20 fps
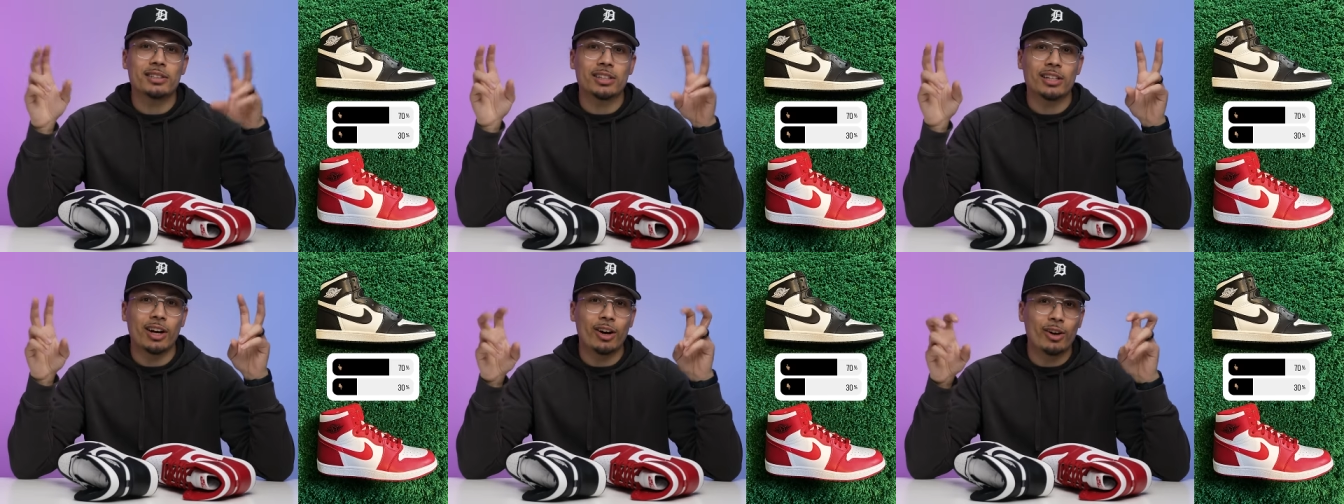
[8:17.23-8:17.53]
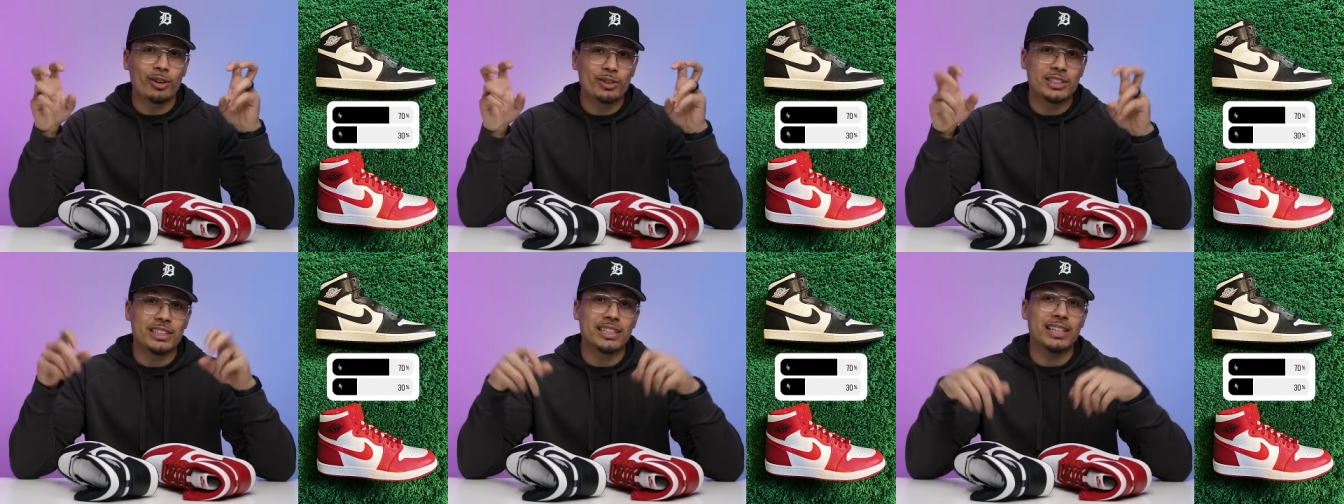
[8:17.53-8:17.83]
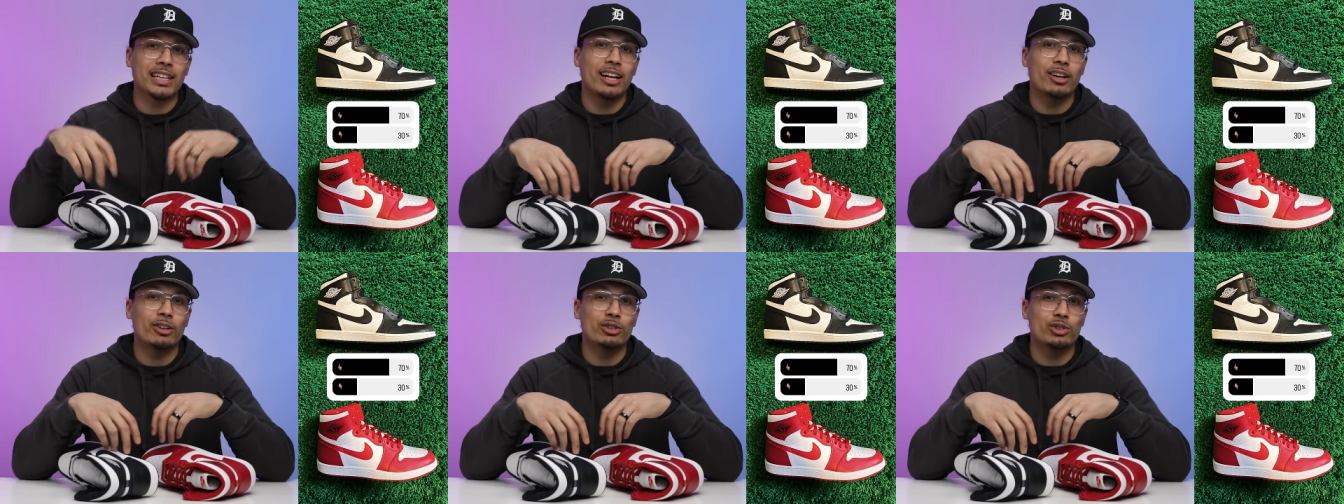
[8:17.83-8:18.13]
to the OG
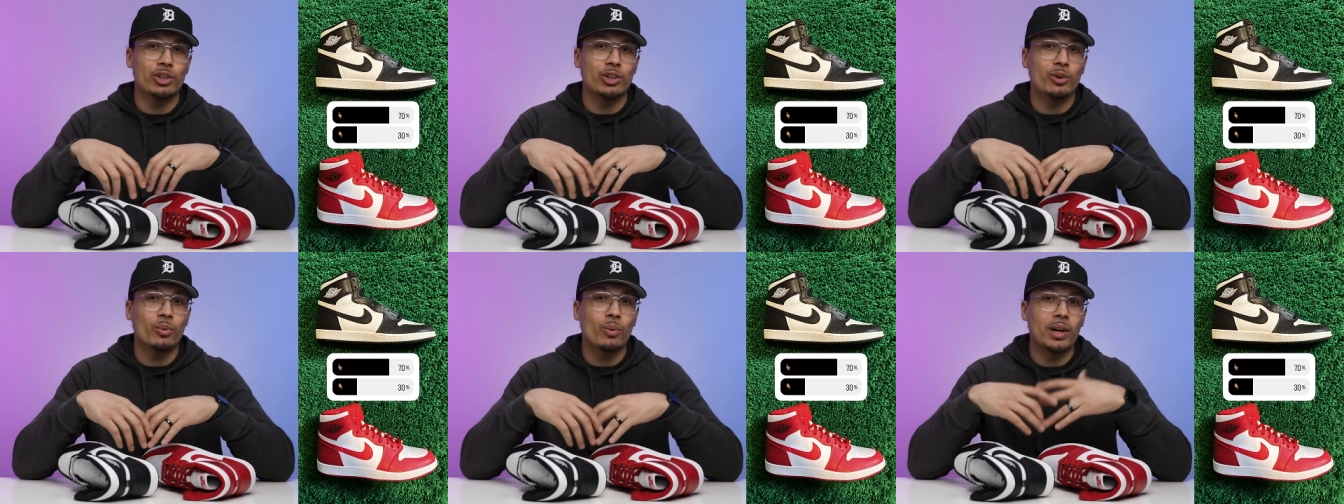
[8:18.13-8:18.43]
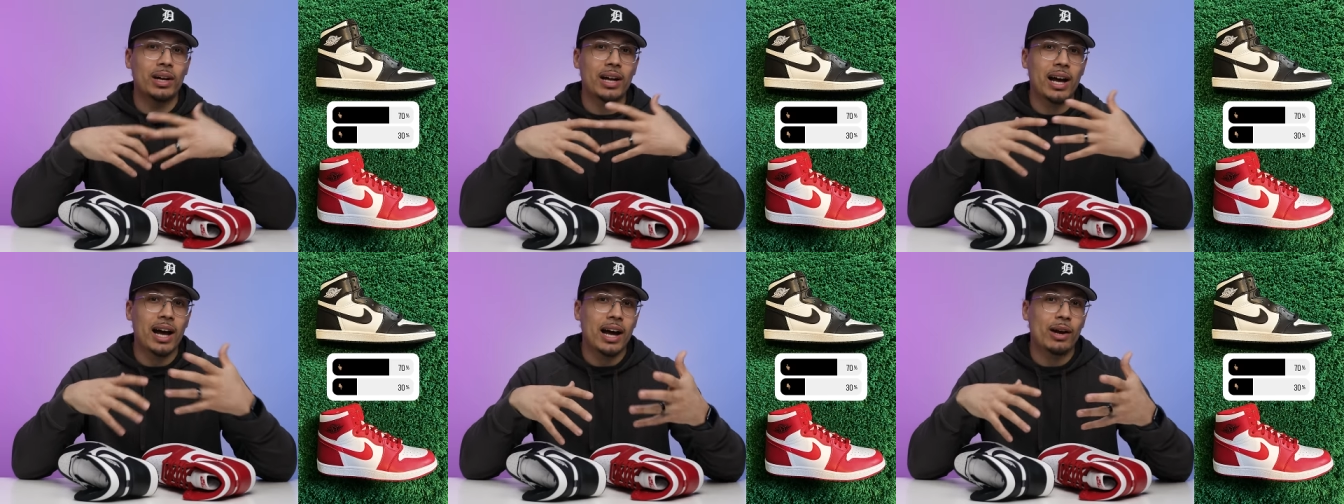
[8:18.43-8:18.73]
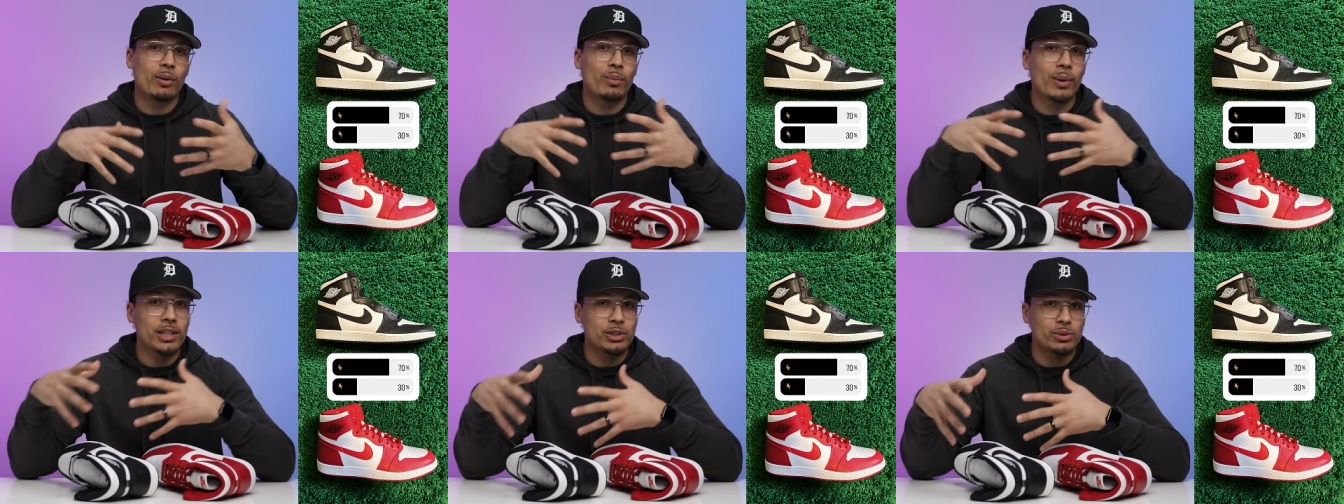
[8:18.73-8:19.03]
Air Jordan 1
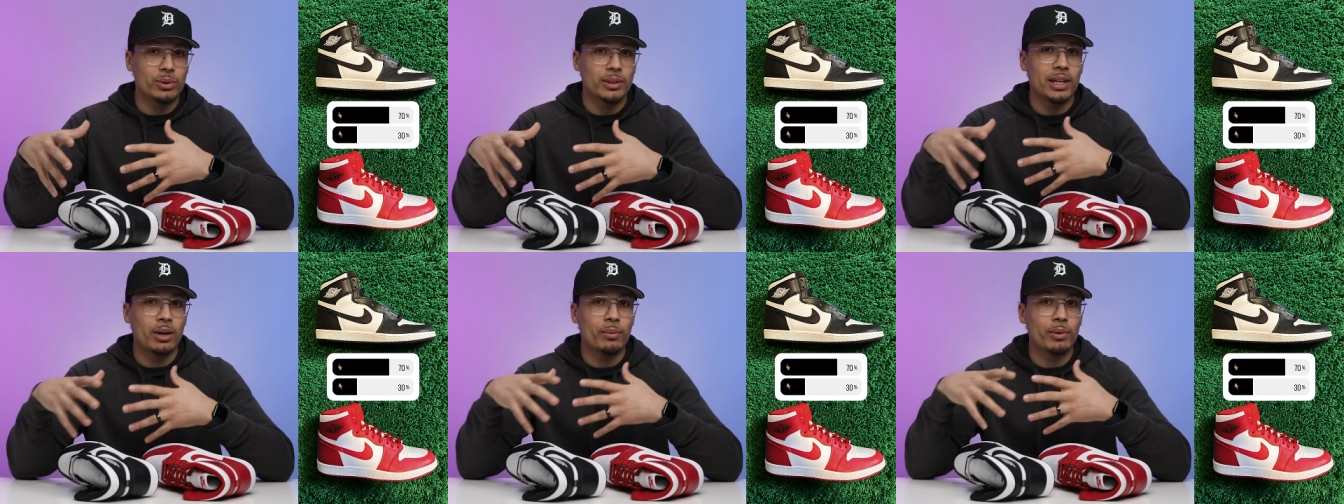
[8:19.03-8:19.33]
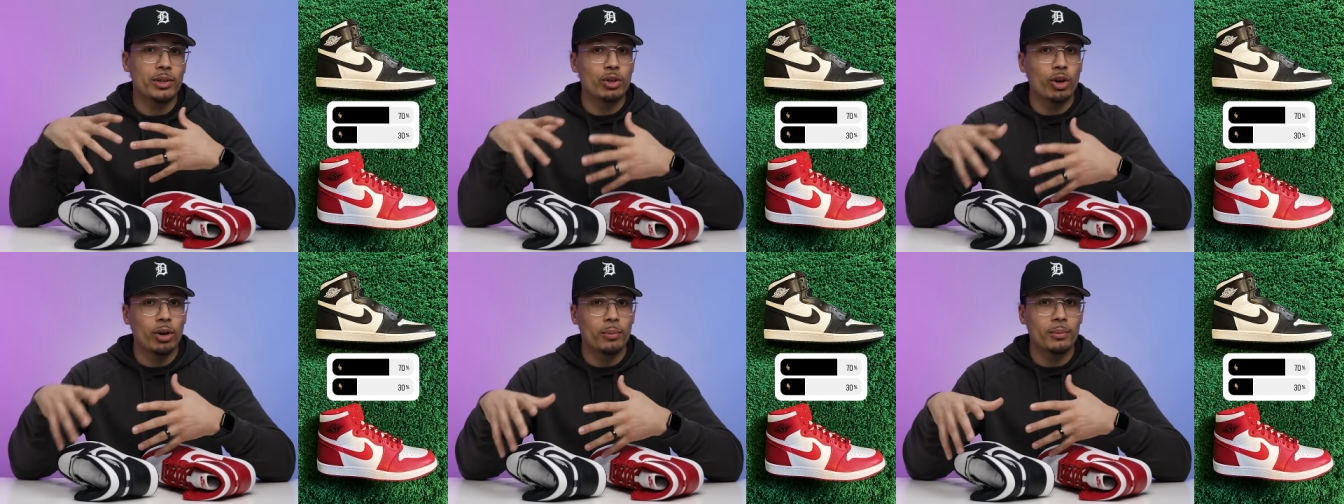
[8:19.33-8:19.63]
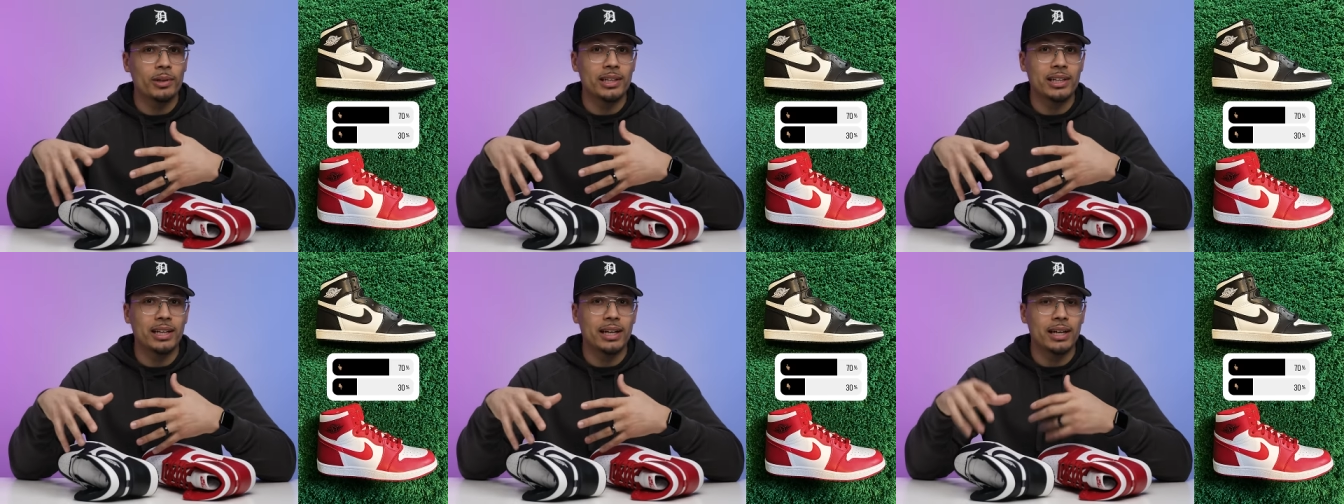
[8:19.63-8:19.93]
High Retro that we normally